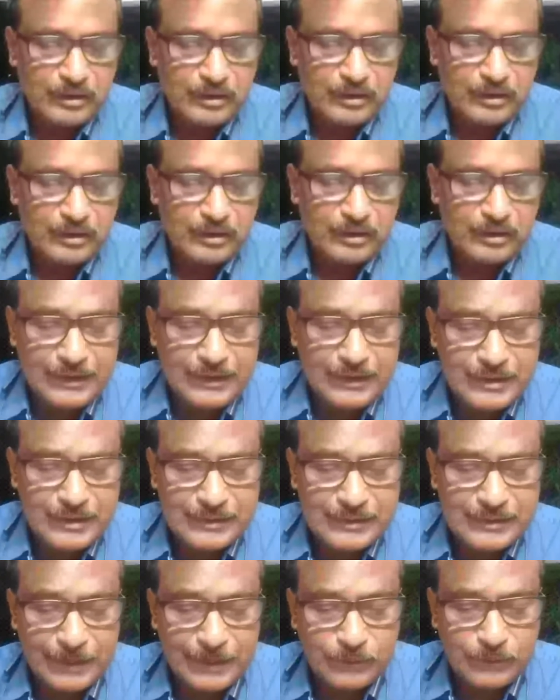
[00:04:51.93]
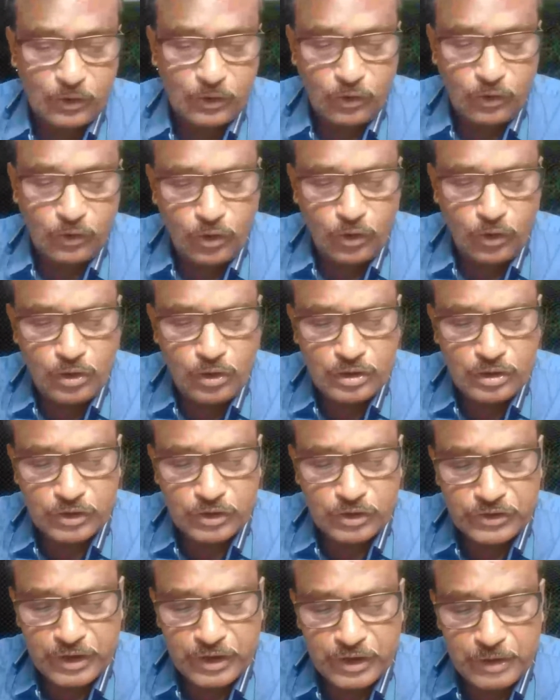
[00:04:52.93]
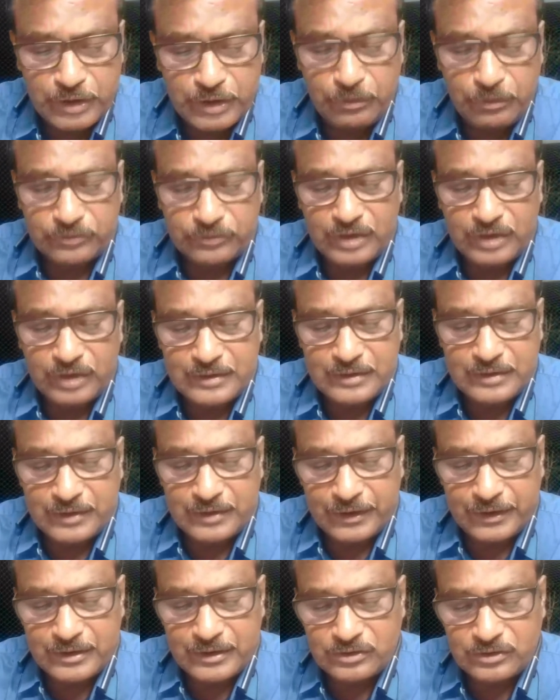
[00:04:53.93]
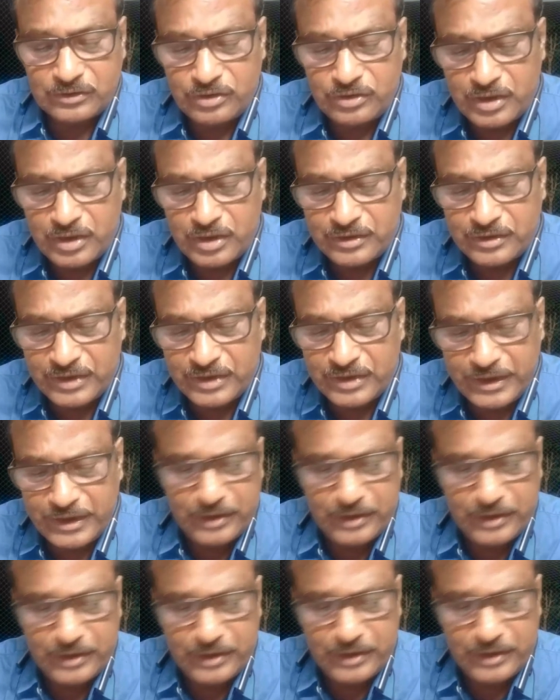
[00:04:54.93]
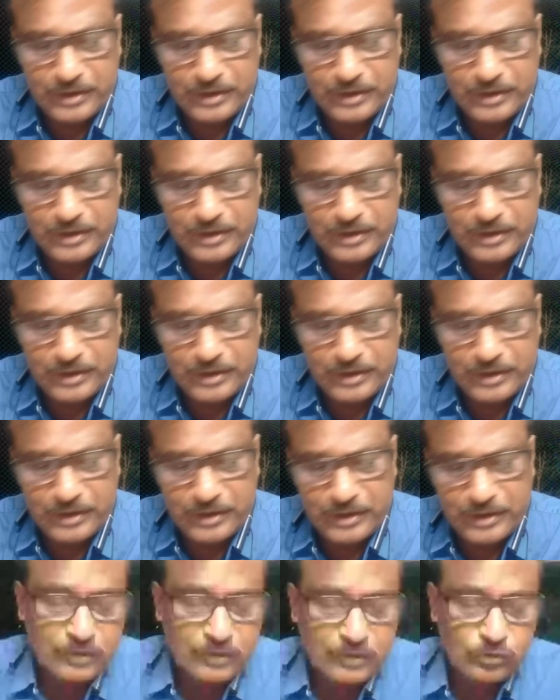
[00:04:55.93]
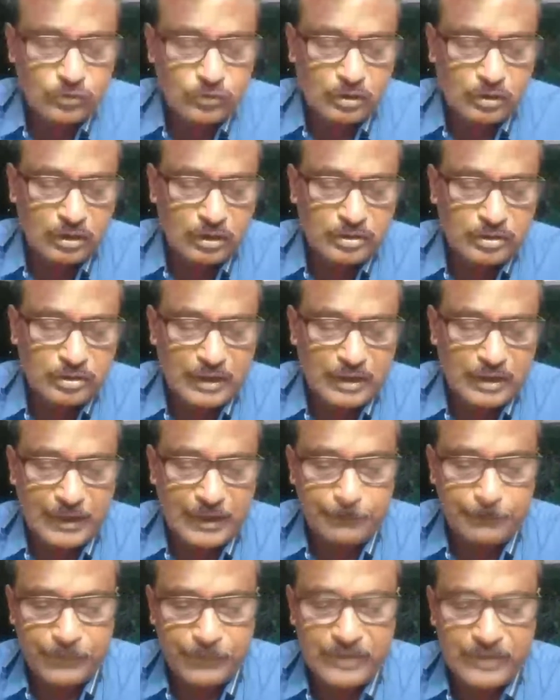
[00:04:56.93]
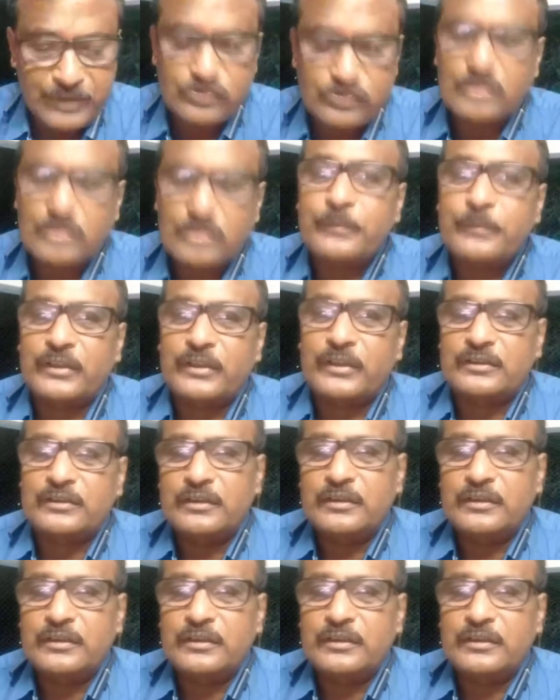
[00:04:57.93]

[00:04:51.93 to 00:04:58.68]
The illness after long continuous has taken such a serious turn as to cause an apprehension of death.